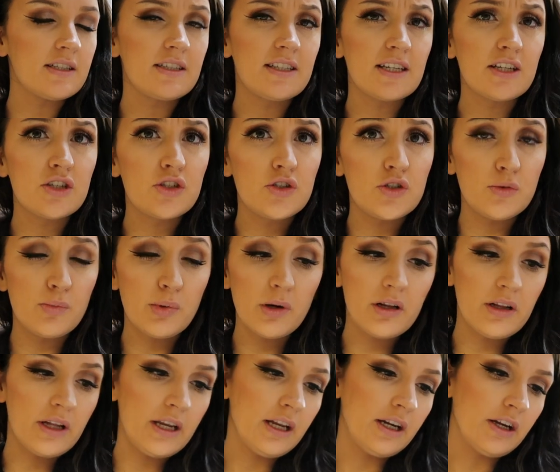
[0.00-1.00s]
It's like
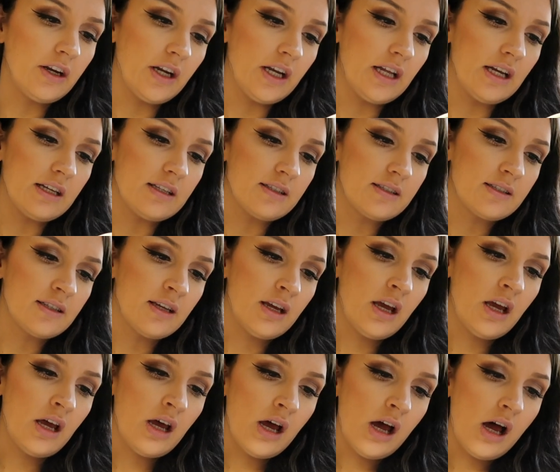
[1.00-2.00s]
super clean ingredients,
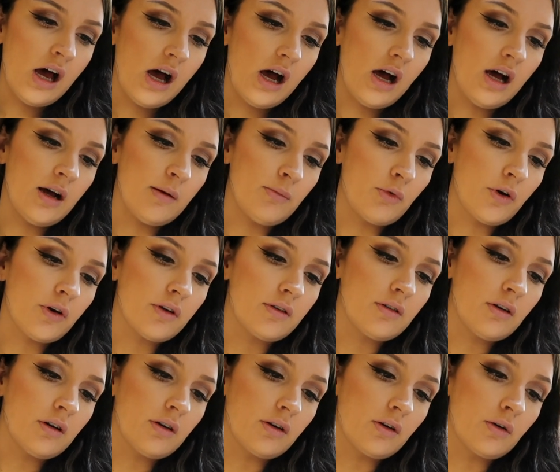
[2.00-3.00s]
or
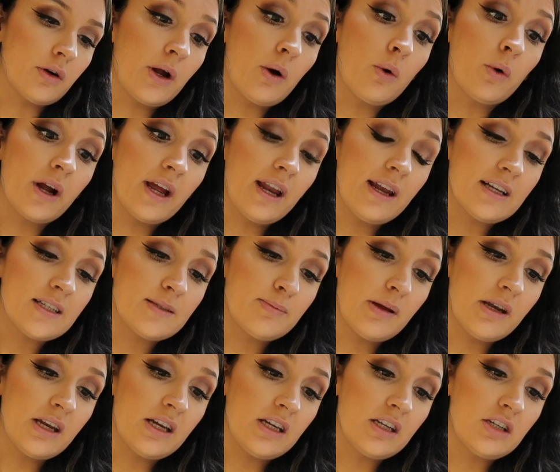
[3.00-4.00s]
organic
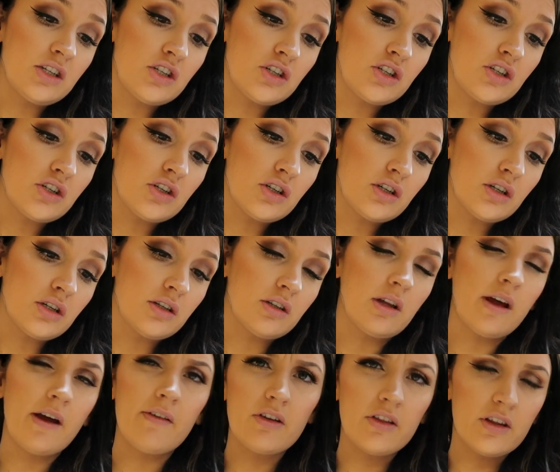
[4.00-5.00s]
spinach.
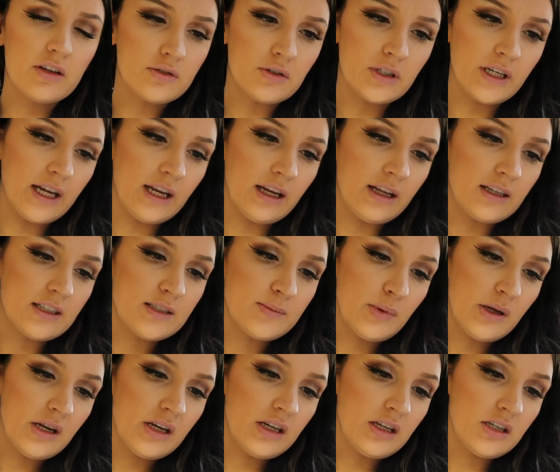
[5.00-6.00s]
Everything's organic.
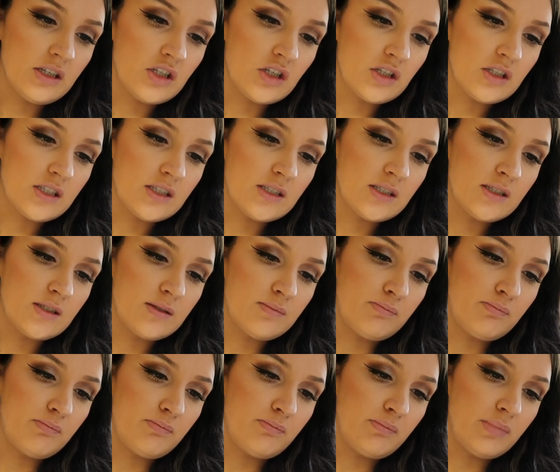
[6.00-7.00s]
Spinach,
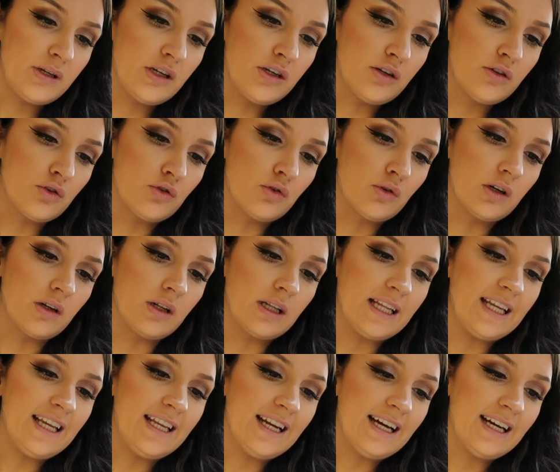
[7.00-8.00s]

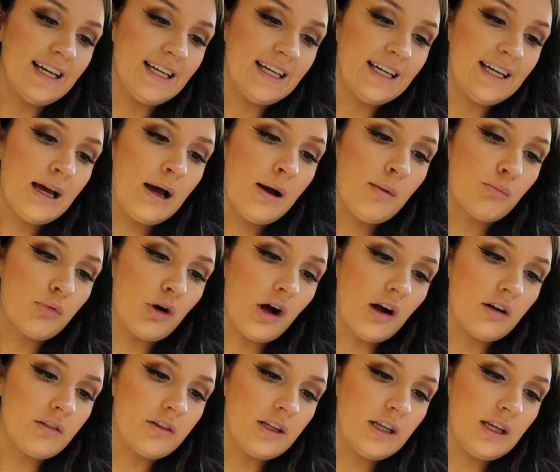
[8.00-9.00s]
spirulina,
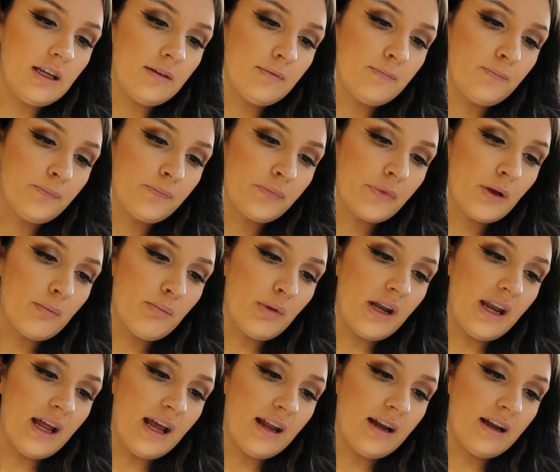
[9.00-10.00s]
broccoli,
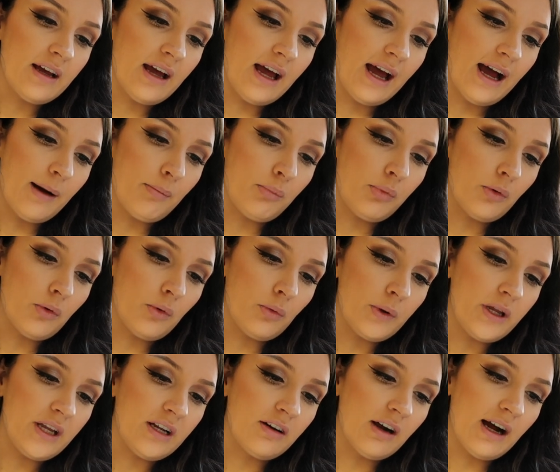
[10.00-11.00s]
banana, apple,
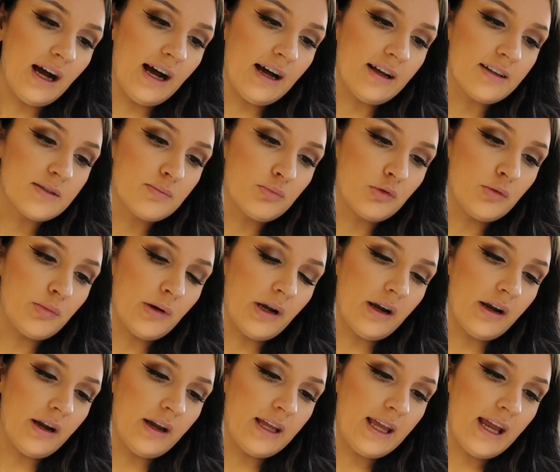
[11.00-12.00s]
wheatgrass,
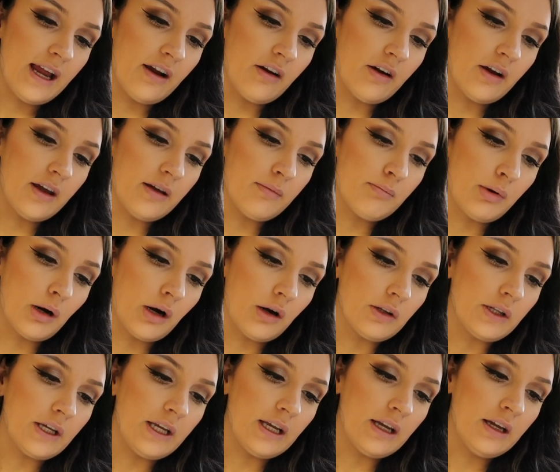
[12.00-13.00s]
blueberry, carrot,
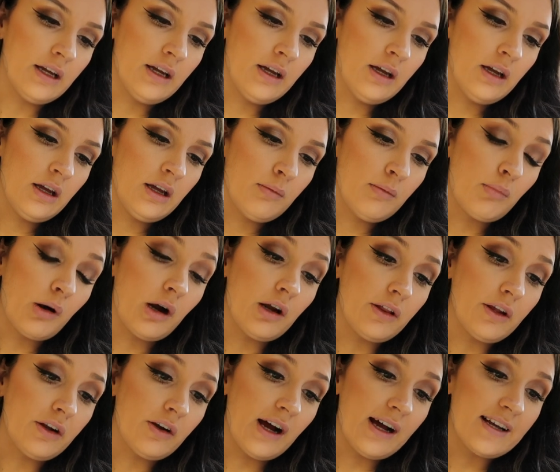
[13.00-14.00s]
barley
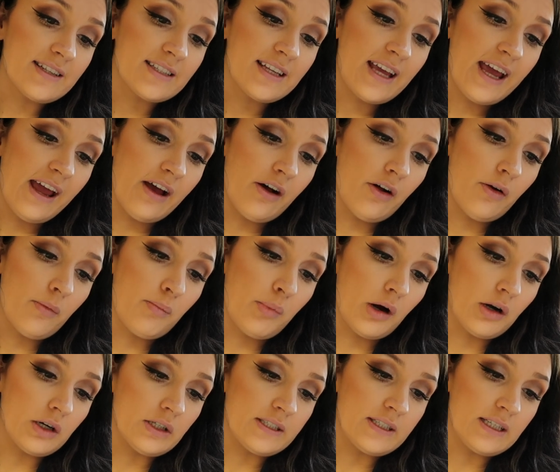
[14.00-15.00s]
grass, kale,
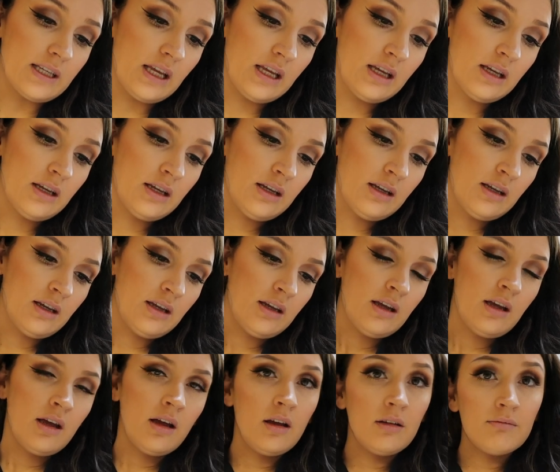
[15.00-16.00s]
parsley.
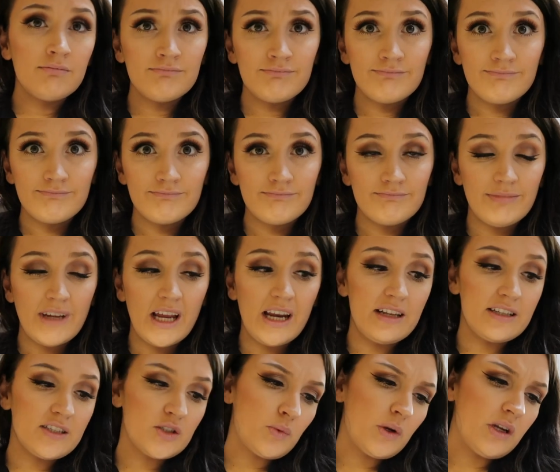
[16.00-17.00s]

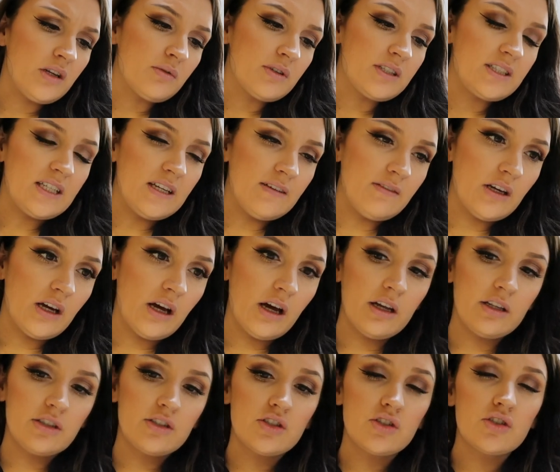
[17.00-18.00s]
And it's sweetened with stevia.
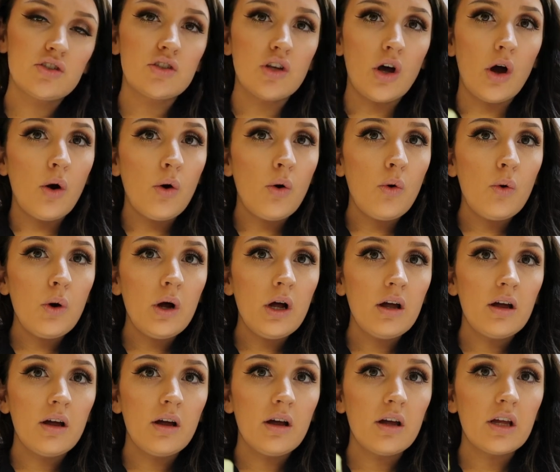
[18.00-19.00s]
It's so
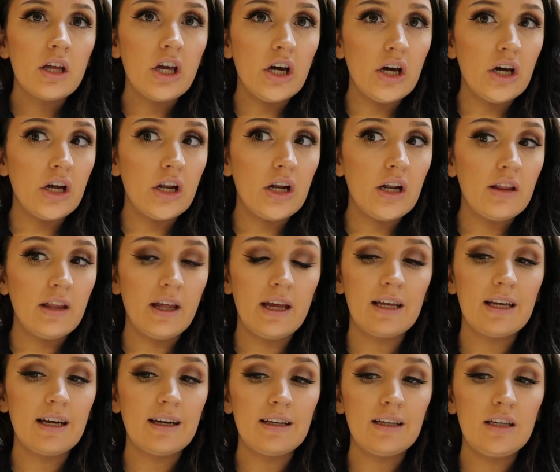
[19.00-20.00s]
good.
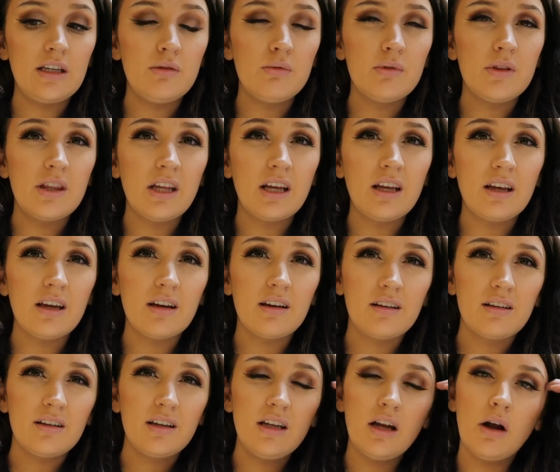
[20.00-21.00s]
Like, you would think,
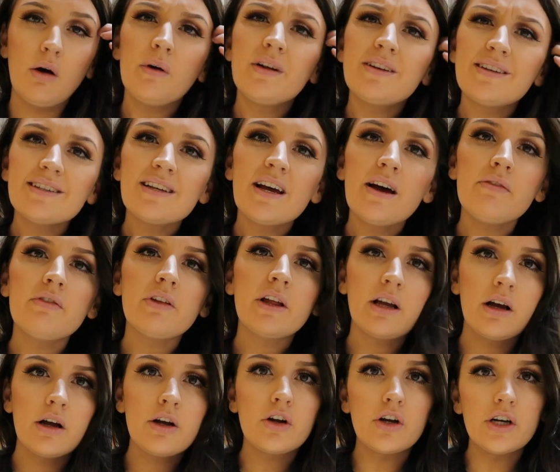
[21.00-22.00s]
you know, it does have
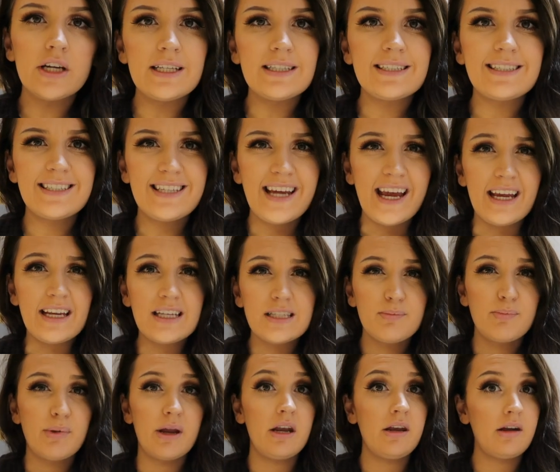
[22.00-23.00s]
like a greens
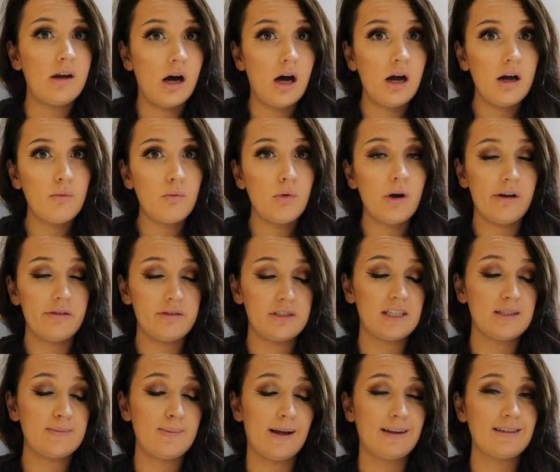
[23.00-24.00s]
taste, but not what I
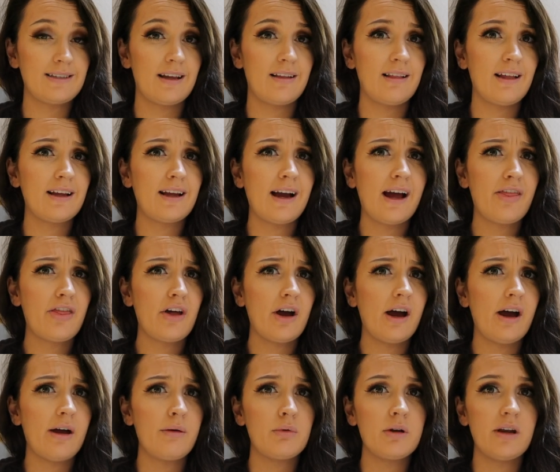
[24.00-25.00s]
was expecting. Like, I
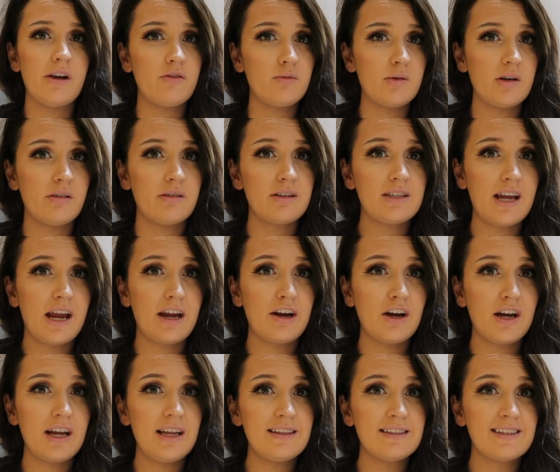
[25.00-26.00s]
thought I would never be able to take
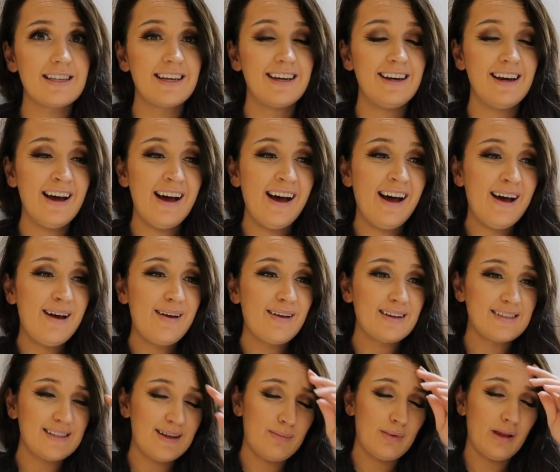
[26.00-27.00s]
greens
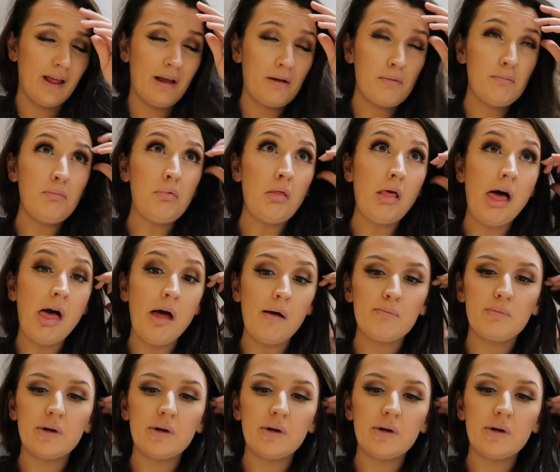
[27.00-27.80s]
because I'd be like bleh.